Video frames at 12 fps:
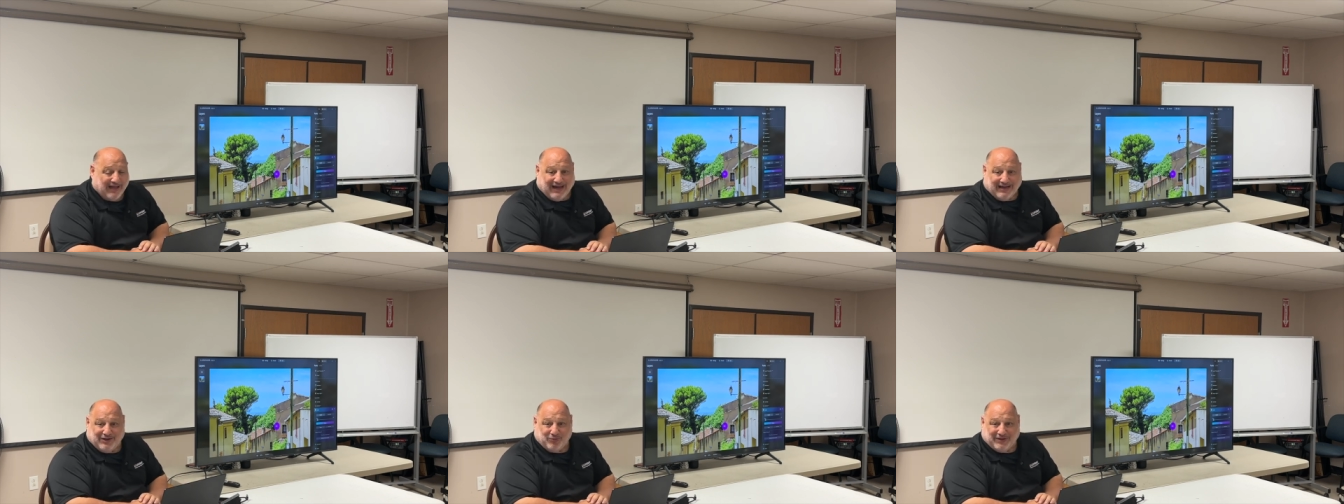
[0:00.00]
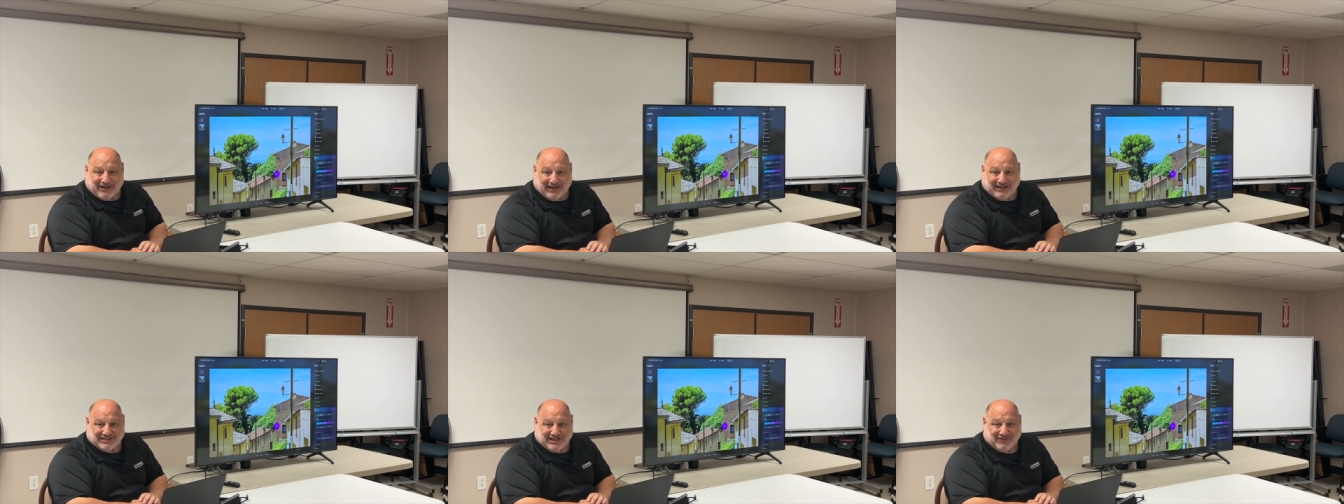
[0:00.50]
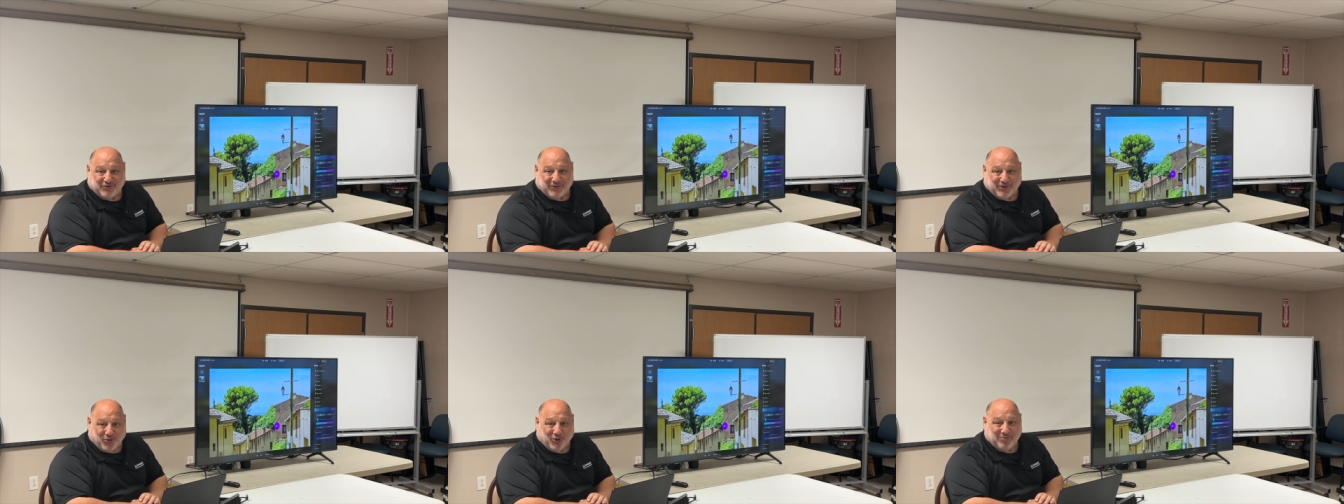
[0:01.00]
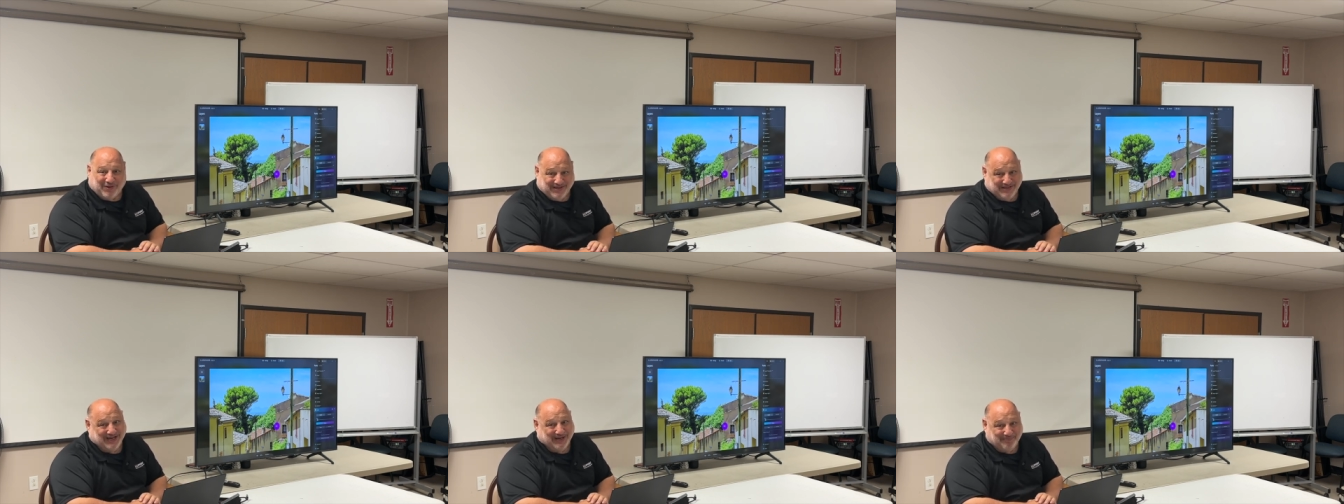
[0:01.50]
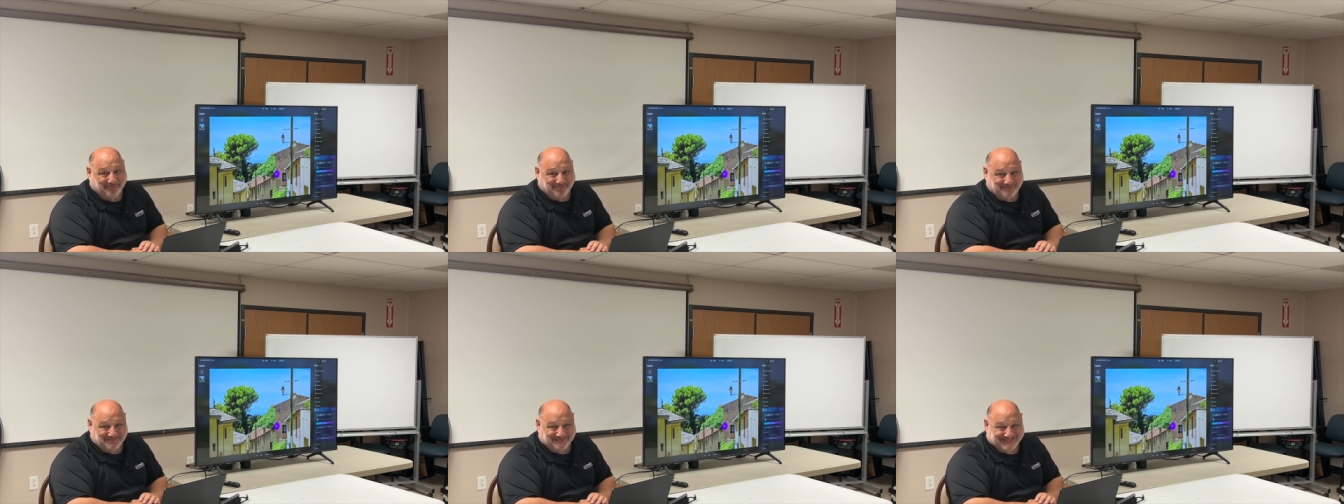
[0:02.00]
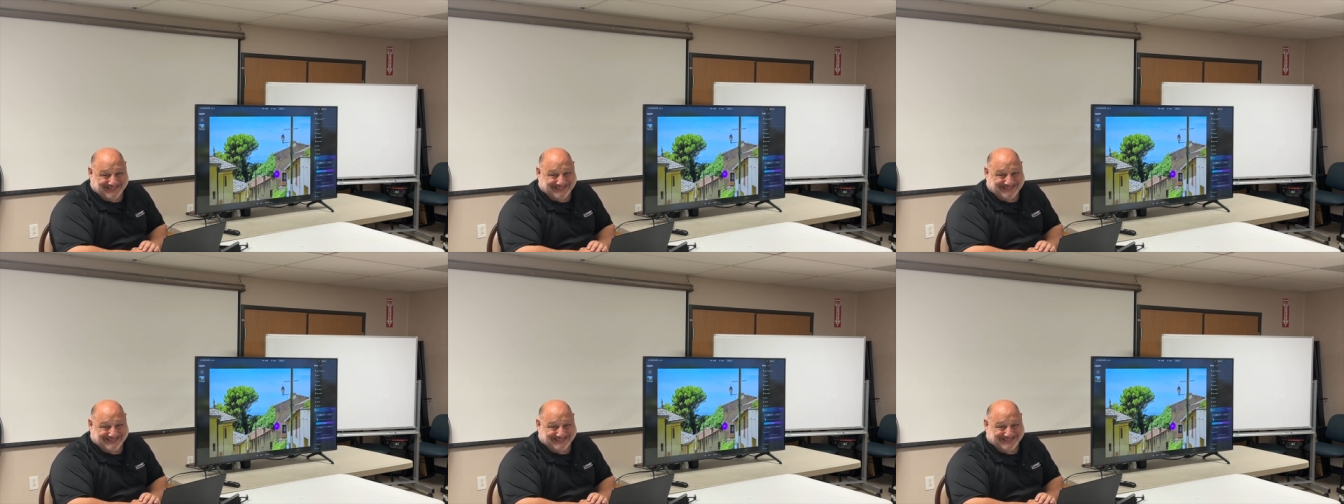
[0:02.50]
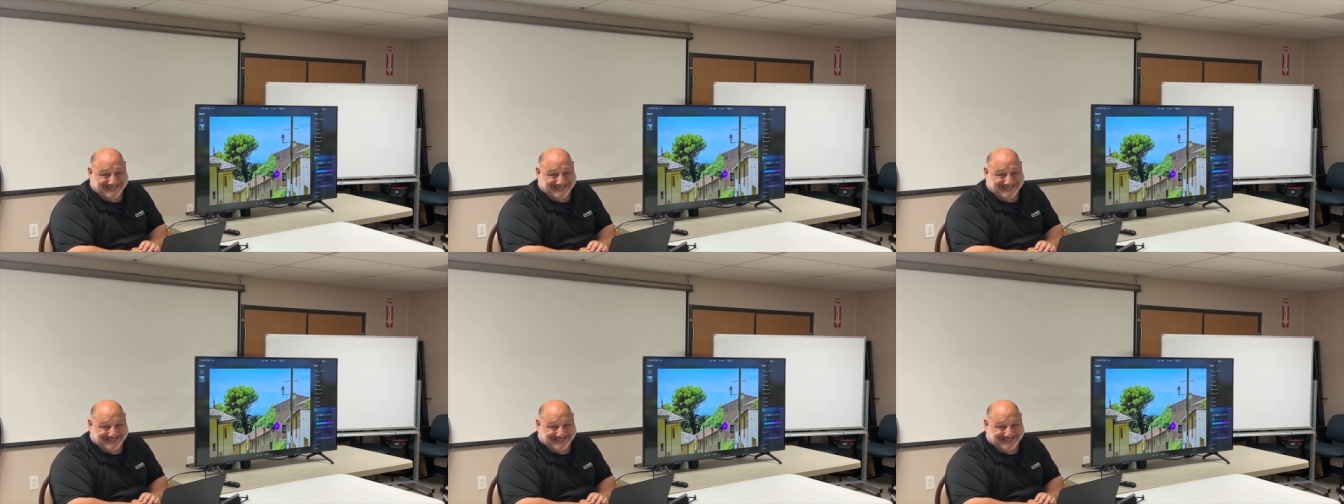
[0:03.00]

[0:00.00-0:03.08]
I didn't, I didn't hit the record button yet. Oh.